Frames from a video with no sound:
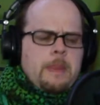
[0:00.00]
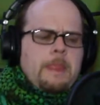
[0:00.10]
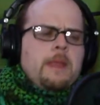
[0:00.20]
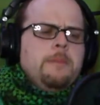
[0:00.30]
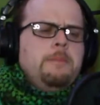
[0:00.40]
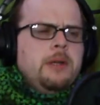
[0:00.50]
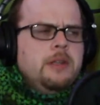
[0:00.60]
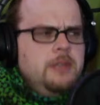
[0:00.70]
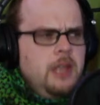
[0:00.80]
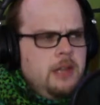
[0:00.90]
But
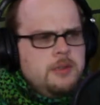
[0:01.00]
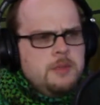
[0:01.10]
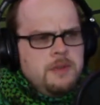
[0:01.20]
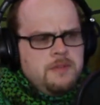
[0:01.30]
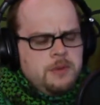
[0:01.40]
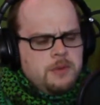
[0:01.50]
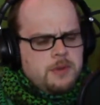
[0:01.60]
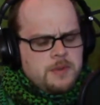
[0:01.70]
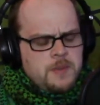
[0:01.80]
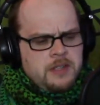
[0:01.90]
yeah, there's been a few of
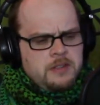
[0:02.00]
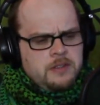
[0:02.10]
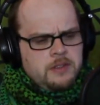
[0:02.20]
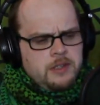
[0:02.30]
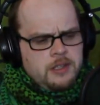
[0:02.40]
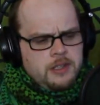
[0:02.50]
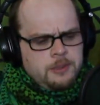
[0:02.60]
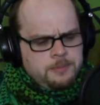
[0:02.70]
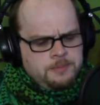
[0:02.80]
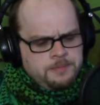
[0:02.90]
those made. I
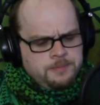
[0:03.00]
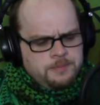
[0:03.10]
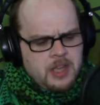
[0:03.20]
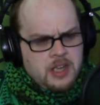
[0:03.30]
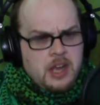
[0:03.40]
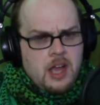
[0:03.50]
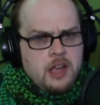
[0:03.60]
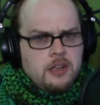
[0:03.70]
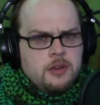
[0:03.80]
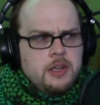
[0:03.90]

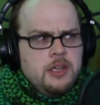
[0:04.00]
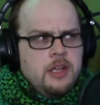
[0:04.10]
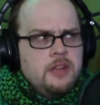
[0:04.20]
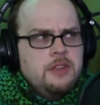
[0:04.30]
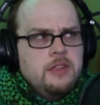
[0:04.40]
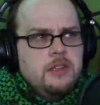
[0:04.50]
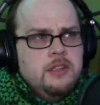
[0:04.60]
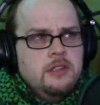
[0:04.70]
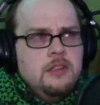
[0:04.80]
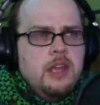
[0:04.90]
agree. I think
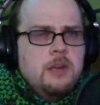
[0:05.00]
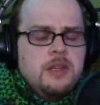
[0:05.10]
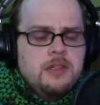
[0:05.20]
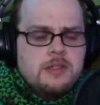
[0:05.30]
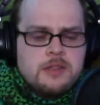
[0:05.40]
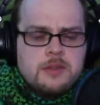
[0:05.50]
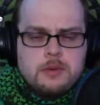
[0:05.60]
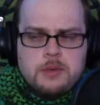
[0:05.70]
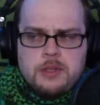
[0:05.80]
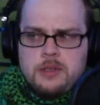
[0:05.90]
anime is also a
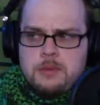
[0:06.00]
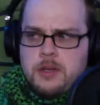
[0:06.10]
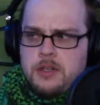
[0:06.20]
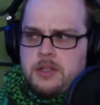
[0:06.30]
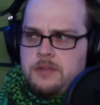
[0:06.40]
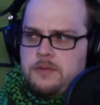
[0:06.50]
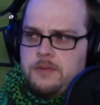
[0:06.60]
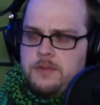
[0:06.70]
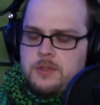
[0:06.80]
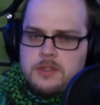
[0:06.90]
really good market
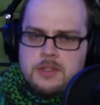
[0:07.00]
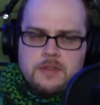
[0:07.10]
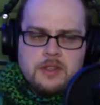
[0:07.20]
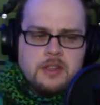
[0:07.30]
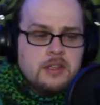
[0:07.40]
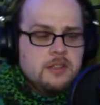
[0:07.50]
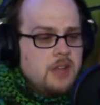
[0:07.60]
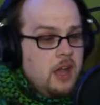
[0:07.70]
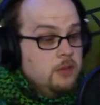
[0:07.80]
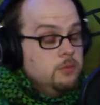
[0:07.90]
for stuff like that because
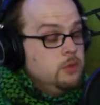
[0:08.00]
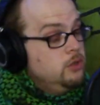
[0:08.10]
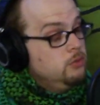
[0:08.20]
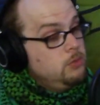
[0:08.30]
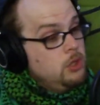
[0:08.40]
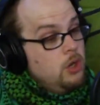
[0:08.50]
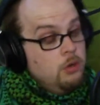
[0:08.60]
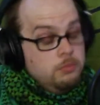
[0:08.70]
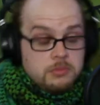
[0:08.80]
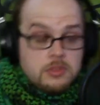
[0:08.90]
you
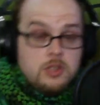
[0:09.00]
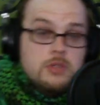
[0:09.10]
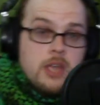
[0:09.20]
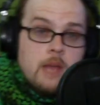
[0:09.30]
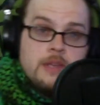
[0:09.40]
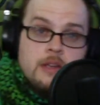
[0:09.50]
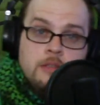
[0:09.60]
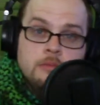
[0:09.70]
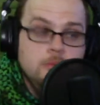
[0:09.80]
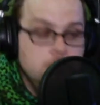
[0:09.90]
tapped on it,
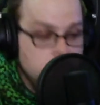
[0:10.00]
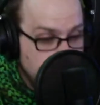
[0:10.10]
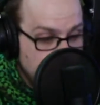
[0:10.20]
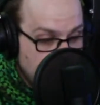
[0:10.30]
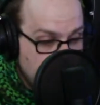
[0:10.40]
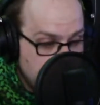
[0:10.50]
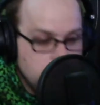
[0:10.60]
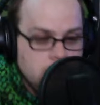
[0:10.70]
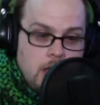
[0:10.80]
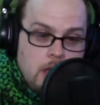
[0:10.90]
you got it.
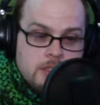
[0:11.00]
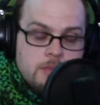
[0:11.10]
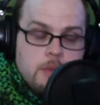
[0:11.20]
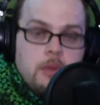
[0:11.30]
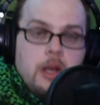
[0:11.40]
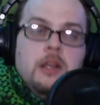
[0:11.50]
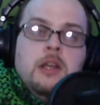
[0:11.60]
Now it's in my brain.